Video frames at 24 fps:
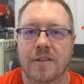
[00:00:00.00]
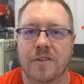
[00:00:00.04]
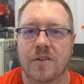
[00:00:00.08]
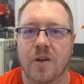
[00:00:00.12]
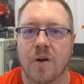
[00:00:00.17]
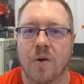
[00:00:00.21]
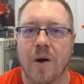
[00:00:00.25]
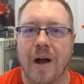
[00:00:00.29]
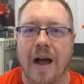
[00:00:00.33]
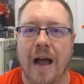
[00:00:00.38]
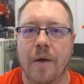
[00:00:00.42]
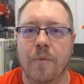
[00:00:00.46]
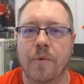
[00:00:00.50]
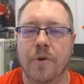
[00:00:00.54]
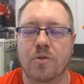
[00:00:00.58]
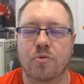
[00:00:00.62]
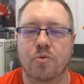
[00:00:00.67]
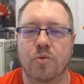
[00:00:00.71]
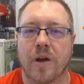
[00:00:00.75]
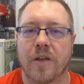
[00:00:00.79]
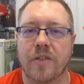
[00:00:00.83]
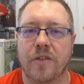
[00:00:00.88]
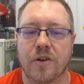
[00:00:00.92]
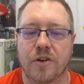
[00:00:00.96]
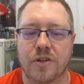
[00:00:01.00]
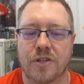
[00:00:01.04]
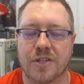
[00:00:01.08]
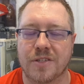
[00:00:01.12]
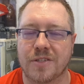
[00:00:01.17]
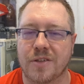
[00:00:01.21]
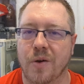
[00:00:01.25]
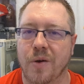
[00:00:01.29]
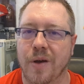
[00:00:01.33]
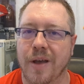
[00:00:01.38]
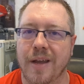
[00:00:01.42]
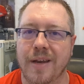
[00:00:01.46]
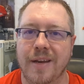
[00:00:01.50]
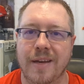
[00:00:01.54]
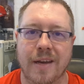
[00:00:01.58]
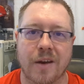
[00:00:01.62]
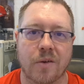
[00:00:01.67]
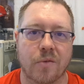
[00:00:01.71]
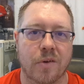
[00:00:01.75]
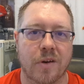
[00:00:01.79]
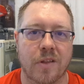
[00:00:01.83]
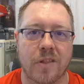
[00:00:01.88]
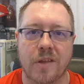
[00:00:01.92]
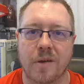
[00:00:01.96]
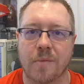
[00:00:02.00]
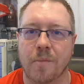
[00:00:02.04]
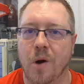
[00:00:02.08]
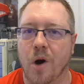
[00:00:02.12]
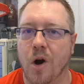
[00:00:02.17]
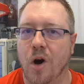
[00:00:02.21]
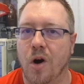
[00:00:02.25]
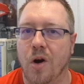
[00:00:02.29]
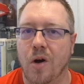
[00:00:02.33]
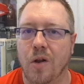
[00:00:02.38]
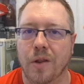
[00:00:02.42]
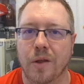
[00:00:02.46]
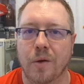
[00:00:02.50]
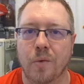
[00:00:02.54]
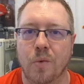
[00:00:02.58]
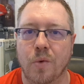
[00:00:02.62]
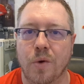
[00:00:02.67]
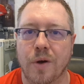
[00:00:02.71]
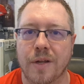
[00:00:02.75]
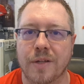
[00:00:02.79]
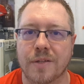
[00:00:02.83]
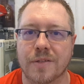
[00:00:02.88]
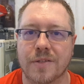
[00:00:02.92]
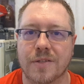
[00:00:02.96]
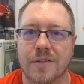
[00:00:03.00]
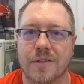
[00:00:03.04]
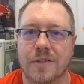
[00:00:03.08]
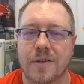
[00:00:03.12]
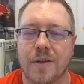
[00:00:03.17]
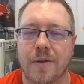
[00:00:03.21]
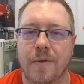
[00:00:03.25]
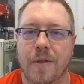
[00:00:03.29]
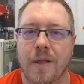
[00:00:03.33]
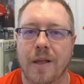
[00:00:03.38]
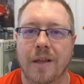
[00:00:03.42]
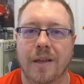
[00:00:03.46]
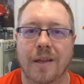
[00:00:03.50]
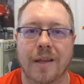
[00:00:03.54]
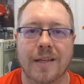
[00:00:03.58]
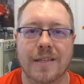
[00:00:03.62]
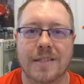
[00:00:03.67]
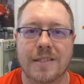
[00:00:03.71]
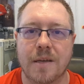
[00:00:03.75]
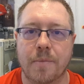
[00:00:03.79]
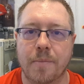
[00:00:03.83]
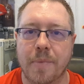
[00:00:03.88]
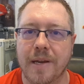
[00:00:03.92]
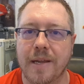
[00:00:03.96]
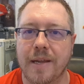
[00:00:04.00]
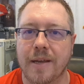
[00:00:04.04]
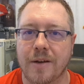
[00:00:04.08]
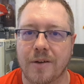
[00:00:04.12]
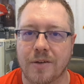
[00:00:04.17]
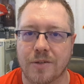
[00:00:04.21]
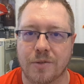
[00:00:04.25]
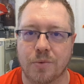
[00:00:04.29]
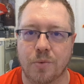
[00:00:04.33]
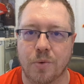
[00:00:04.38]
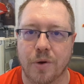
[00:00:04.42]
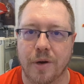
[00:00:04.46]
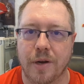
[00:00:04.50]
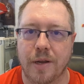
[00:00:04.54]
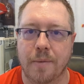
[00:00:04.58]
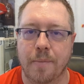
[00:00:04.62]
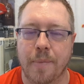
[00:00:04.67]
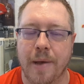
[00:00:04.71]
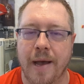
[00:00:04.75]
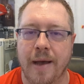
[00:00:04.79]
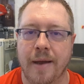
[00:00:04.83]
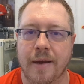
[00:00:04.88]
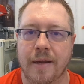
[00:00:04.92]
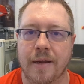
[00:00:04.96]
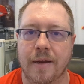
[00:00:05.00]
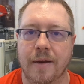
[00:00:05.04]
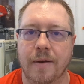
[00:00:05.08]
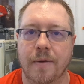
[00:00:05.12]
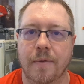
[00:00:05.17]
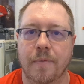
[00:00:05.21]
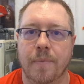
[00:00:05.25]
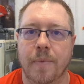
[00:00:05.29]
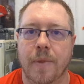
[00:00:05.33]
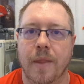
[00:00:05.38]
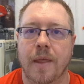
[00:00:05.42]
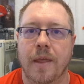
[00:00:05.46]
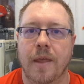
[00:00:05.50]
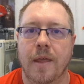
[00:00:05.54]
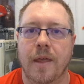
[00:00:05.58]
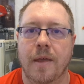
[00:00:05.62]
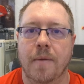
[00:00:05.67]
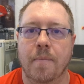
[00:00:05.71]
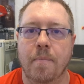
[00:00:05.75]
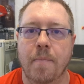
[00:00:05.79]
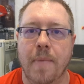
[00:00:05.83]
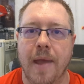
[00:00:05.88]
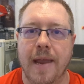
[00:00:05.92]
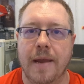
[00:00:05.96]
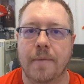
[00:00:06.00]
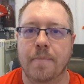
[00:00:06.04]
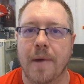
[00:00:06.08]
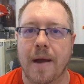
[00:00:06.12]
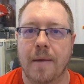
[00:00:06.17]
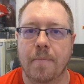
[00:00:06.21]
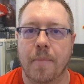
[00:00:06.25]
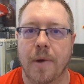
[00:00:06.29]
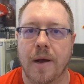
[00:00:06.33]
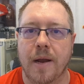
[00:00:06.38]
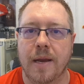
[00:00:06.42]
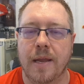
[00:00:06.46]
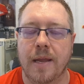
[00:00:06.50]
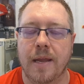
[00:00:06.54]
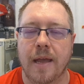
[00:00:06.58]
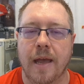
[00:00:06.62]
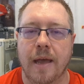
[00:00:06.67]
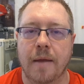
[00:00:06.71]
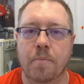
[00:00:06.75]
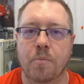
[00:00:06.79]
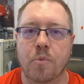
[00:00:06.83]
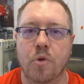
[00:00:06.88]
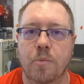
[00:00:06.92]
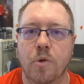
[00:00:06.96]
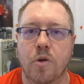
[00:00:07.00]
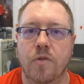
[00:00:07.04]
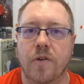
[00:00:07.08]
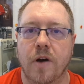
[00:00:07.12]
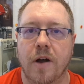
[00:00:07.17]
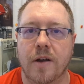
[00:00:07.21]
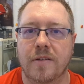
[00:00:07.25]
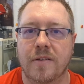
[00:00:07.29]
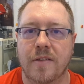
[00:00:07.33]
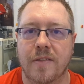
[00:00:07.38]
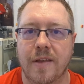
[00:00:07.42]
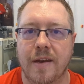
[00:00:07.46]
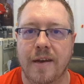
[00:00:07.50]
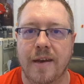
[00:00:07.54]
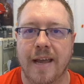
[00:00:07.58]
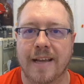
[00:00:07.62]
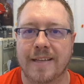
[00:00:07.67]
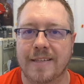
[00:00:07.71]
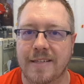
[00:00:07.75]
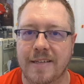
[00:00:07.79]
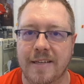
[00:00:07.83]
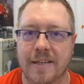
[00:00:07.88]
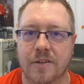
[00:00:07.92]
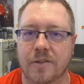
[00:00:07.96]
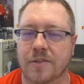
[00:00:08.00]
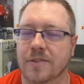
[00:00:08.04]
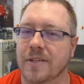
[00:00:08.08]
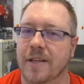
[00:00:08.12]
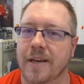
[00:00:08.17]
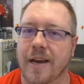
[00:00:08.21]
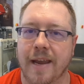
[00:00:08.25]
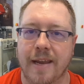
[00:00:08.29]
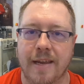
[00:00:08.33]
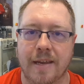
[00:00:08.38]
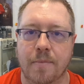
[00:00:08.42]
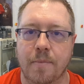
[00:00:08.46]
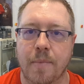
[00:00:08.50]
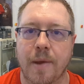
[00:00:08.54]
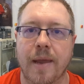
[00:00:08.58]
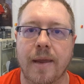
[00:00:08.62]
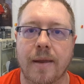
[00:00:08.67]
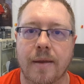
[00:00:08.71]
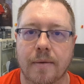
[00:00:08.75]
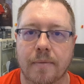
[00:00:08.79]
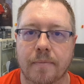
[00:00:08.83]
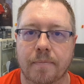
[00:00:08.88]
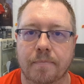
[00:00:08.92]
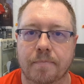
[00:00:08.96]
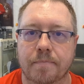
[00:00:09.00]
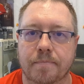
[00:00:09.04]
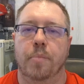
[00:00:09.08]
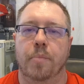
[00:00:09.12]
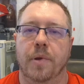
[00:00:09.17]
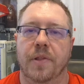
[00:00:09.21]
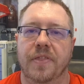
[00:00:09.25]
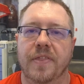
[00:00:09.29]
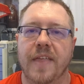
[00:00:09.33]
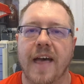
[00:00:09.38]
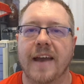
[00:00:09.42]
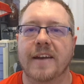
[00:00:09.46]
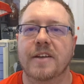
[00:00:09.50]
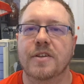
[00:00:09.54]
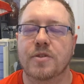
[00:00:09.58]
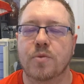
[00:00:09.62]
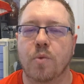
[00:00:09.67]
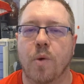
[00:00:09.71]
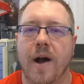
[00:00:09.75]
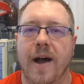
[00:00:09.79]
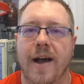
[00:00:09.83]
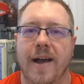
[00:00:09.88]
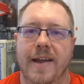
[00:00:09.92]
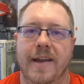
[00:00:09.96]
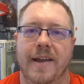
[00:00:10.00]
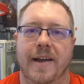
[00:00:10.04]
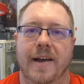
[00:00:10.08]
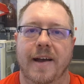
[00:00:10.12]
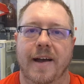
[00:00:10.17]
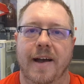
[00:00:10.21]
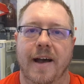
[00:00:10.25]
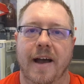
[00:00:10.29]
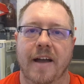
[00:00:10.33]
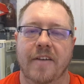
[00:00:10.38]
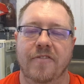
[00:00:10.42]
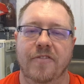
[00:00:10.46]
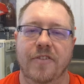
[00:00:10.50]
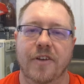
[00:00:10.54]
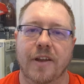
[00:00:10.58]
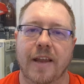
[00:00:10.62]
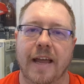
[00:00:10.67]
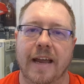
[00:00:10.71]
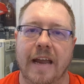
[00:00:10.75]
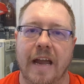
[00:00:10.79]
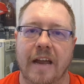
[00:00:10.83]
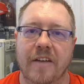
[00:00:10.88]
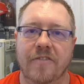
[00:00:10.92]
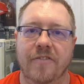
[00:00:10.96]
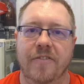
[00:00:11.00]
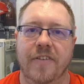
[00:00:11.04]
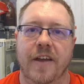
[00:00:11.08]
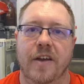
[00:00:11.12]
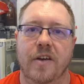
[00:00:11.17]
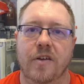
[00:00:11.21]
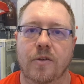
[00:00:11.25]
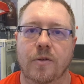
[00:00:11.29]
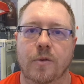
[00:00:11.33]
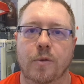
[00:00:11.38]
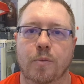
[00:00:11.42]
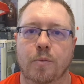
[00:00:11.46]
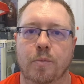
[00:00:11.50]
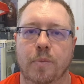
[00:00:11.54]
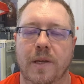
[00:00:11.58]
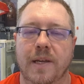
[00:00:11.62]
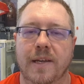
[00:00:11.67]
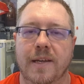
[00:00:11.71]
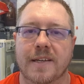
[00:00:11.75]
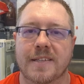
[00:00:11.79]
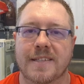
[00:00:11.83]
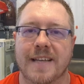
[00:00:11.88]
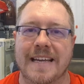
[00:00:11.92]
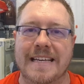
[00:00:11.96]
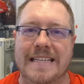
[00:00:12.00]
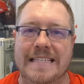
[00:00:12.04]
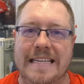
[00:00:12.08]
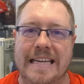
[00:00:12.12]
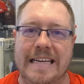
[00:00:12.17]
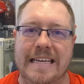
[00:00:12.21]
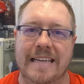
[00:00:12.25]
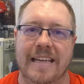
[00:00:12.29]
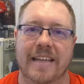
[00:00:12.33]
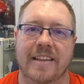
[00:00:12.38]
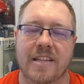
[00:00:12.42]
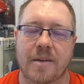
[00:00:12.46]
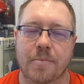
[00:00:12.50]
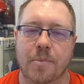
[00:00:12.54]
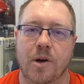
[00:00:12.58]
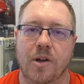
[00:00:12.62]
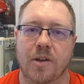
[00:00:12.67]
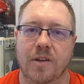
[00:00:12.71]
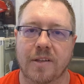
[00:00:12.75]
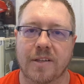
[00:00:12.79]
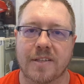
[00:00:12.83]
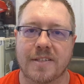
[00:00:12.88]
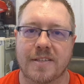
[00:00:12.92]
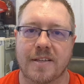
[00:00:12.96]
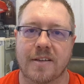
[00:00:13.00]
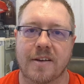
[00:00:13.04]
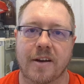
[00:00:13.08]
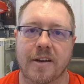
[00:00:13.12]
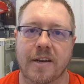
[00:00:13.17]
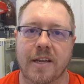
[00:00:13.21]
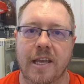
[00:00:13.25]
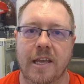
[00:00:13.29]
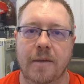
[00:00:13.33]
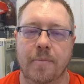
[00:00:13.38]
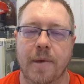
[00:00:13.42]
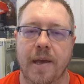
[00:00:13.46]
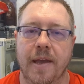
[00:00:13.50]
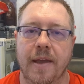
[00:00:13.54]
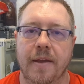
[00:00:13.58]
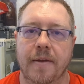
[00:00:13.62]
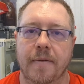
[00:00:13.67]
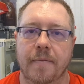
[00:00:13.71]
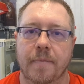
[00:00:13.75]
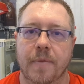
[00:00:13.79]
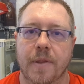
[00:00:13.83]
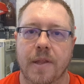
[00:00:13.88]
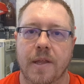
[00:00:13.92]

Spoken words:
So I would rather just go ahead and get rid of them all at once, let somebody else worry about it, make my money, and move on to the next deals that I can make. But that is why I feel like I failed, because I didn't get them all listed on eBay.